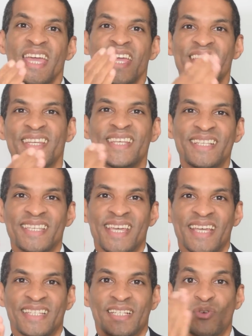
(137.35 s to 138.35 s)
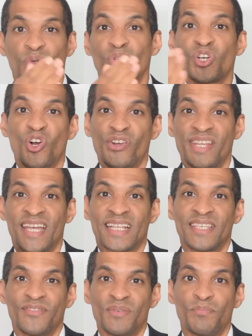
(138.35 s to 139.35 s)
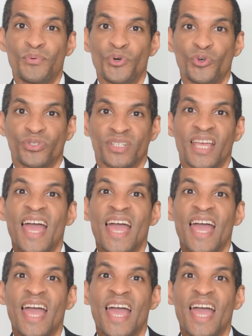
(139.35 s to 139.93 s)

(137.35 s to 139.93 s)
In this case, that's what we call negative input,